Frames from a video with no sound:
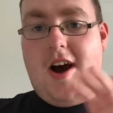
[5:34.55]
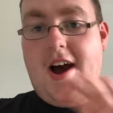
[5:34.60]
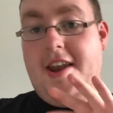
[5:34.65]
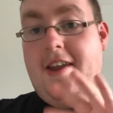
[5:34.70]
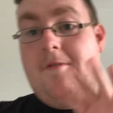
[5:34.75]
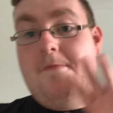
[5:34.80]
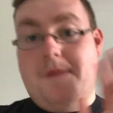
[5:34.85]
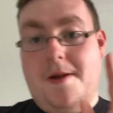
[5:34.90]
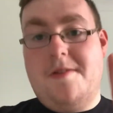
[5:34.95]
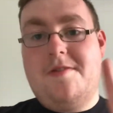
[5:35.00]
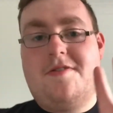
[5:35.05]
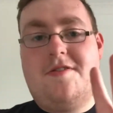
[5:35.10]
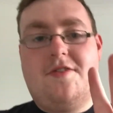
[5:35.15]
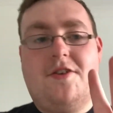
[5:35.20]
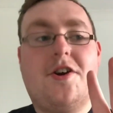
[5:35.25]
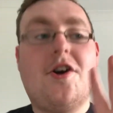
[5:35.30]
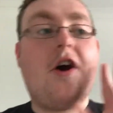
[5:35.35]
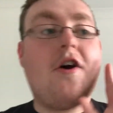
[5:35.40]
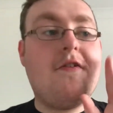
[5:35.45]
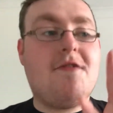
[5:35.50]
I've never been to
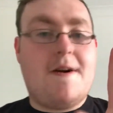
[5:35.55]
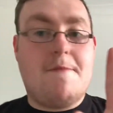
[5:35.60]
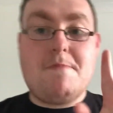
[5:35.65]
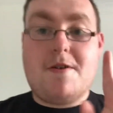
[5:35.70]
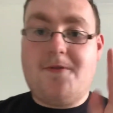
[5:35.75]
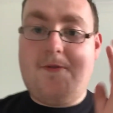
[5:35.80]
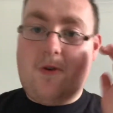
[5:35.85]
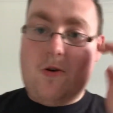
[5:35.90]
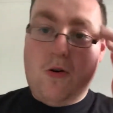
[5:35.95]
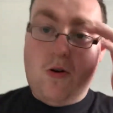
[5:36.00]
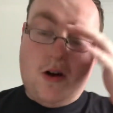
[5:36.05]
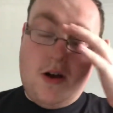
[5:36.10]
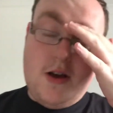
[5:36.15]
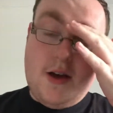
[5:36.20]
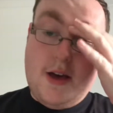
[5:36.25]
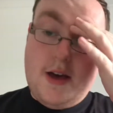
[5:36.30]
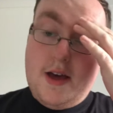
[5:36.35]
Kervan before.